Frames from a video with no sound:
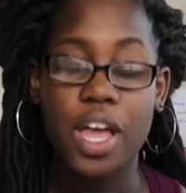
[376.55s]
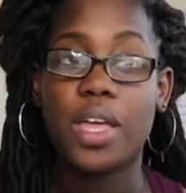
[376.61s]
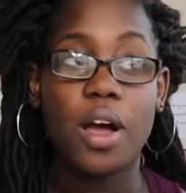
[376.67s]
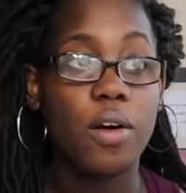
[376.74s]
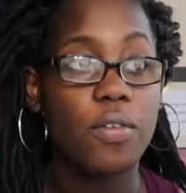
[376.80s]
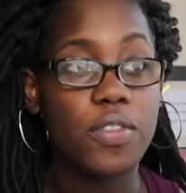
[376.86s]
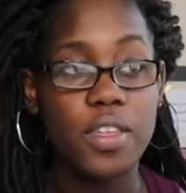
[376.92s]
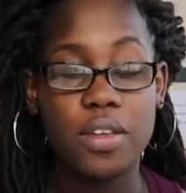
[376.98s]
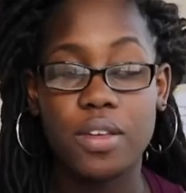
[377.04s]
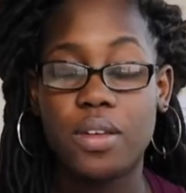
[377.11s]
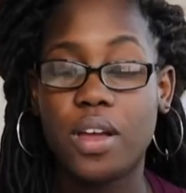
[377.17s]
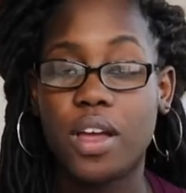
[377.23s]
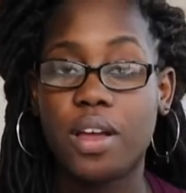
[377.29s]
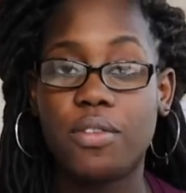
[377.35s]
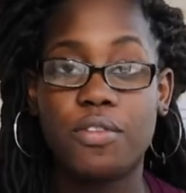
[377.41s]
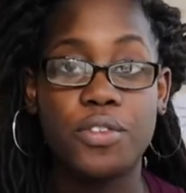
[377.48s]
healthy
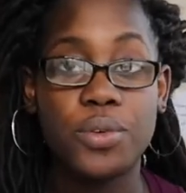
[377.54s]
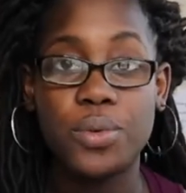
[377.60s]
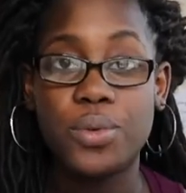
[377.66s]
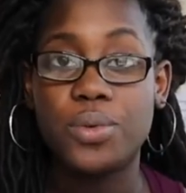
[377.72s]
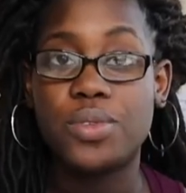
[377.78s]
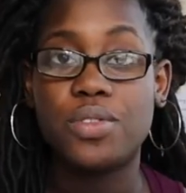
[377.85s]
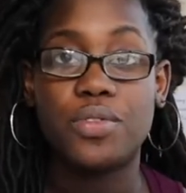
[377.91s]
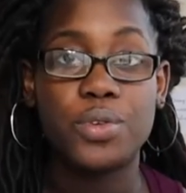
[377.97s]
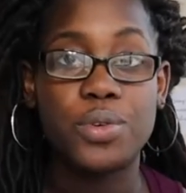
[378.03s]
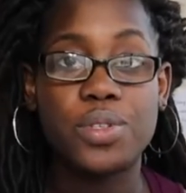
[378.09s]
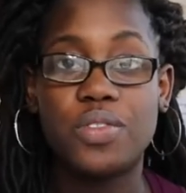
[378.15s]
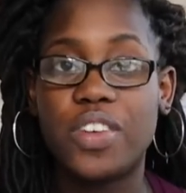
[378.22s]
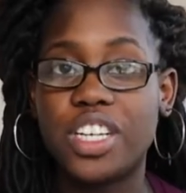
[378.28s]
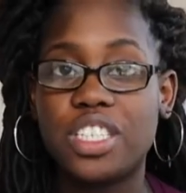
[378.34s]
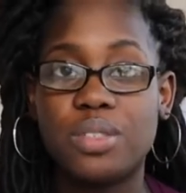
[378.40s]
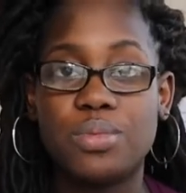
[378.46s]
uh, foods, fruits,
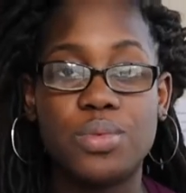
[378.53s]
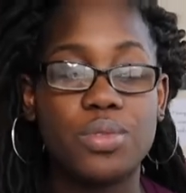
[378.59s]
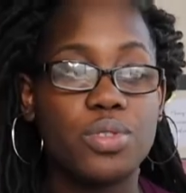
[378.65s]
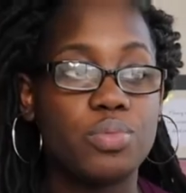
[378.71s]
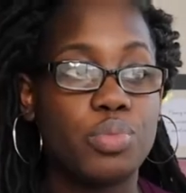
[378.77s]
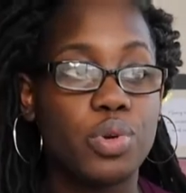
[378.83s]
vegetables,